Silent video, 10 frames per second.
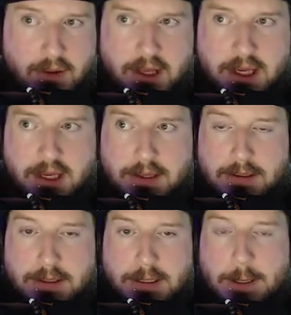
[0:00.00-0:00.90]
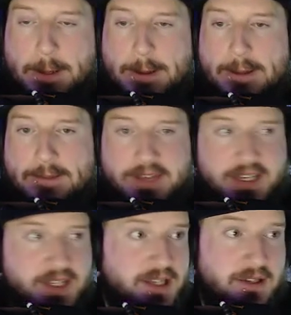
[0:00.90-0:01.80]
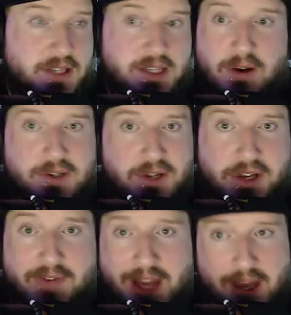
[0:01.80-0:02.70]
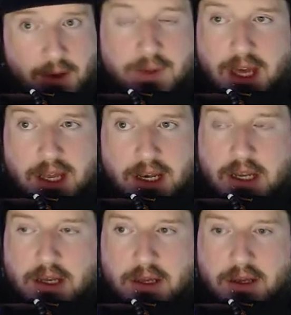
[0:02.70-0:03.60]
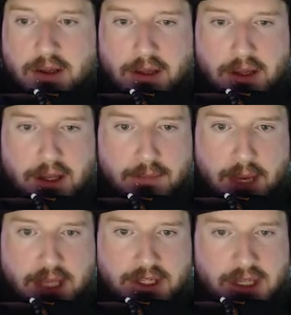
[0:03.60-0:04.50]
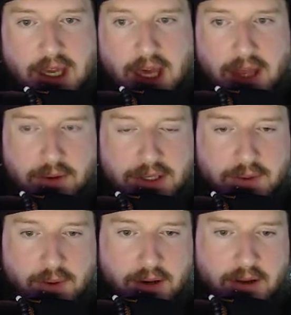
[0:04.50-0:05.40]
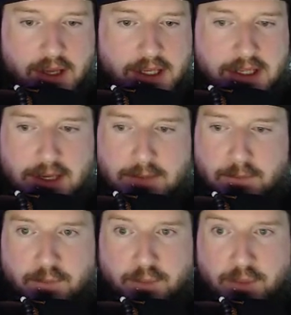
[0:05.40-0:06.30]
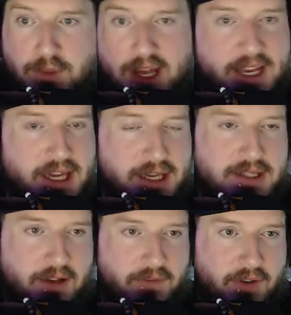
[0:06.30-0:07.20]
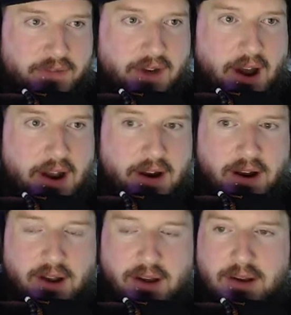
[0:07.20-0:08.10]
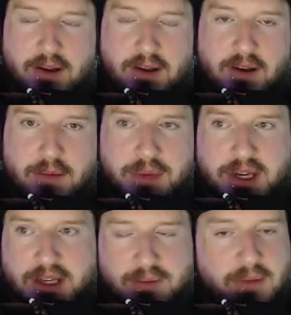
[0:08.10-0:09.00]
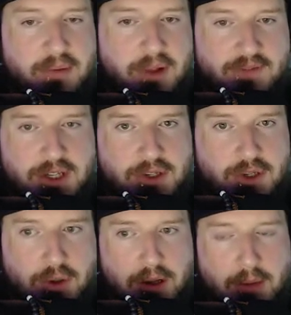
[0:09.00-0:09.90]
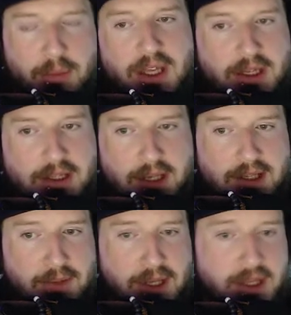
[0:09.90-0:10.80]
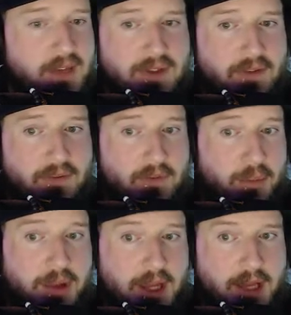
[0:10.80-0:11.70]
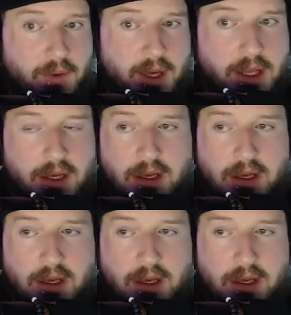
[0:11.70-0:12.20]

Like, these, set, these cards aren't even out yet. And Magic the Gathering Twitter is like lighting itself on fire because people have such strong opinions on something they've never even played with.